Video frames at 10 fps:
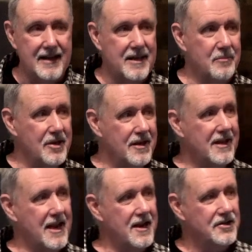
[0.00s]

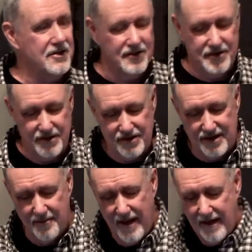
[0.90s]
communication
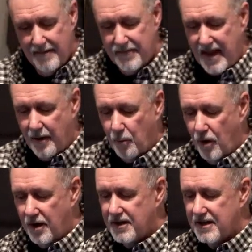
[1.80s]
system that
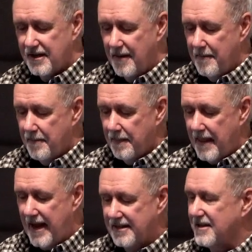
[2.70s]
worked
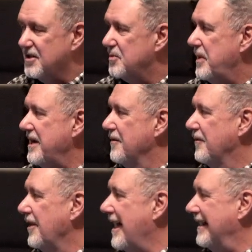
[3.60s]
at the speed
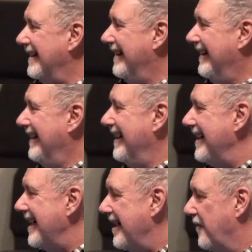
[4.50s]
of light
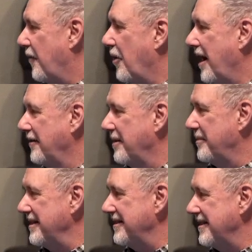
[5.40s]
in 400
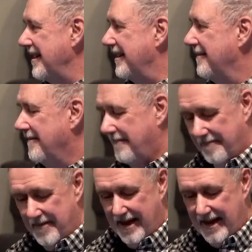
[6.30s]
BC.
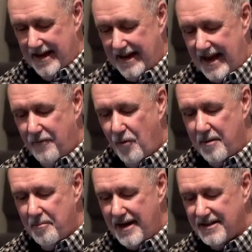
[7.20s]
Gave
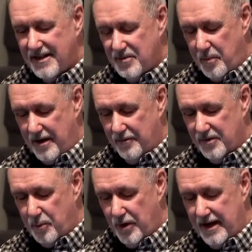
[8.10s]
one message, but it
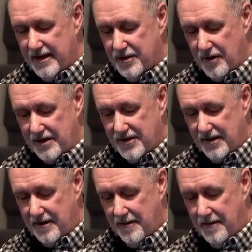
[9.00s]
was pretty
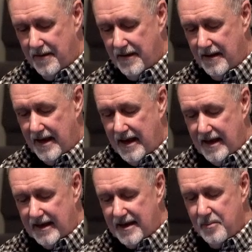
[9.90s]
interesting.
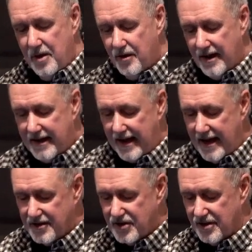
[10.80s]

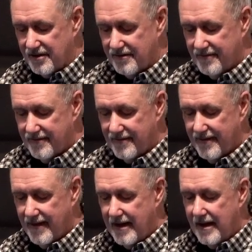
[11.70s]
Communication.
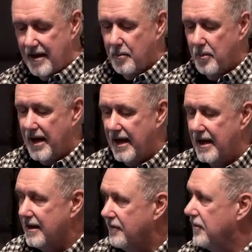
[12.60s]

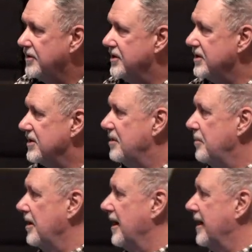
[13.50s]
Man, if we just
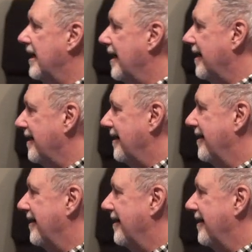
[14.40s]
communicated